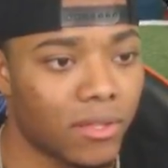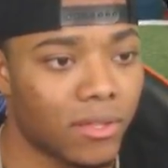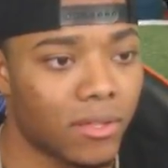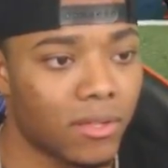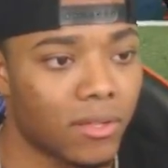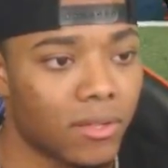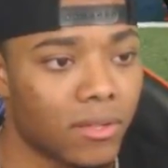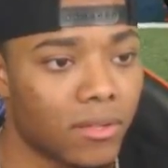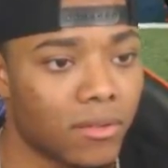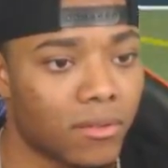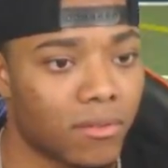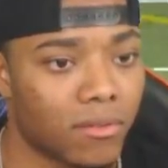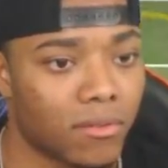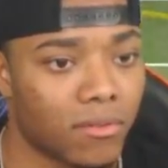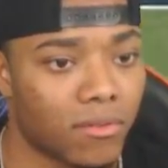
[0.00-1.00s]

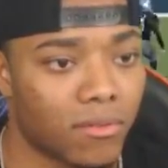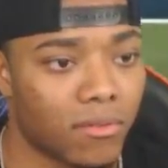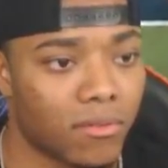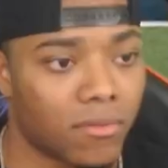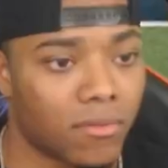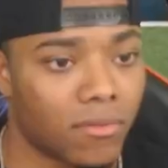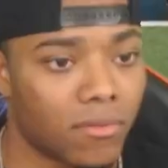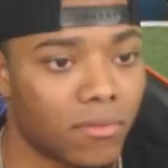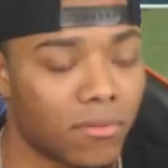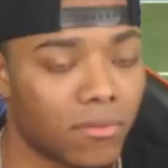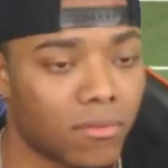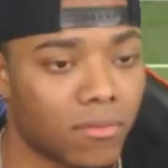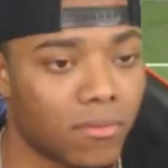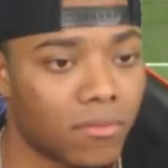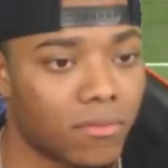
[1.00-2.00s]

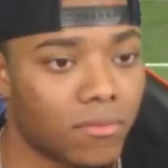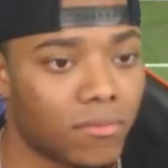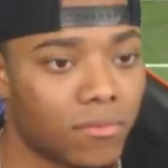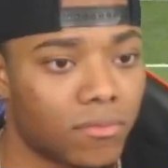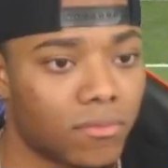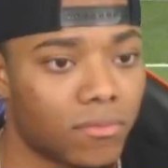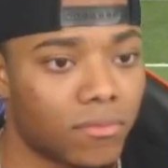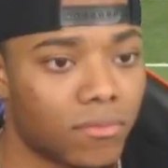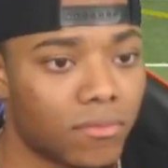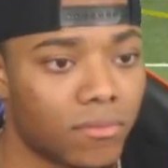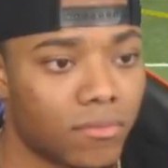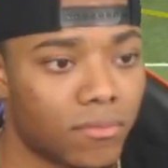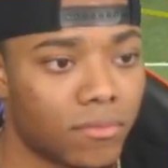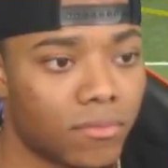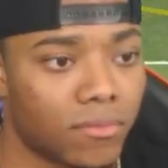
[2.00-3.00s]

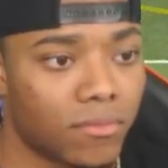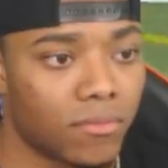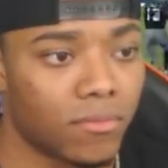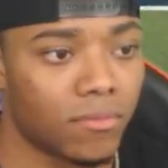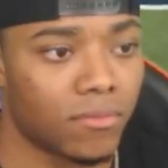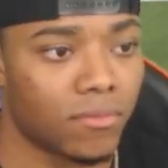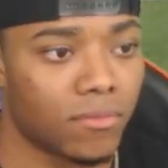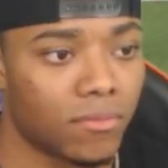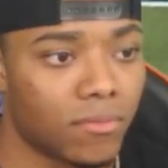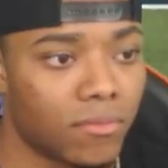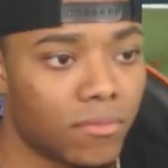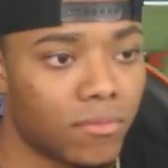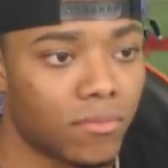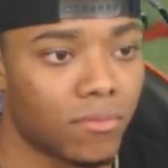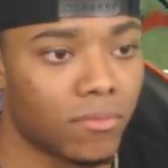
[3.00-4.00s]

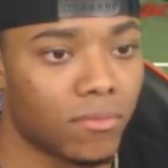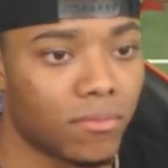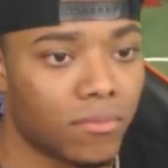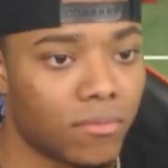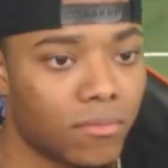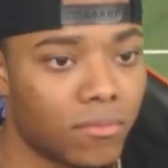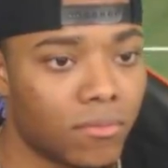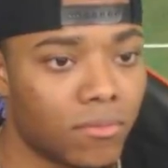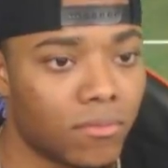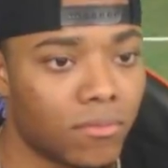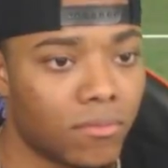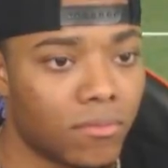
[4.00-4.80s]
No one is speaking in this clip.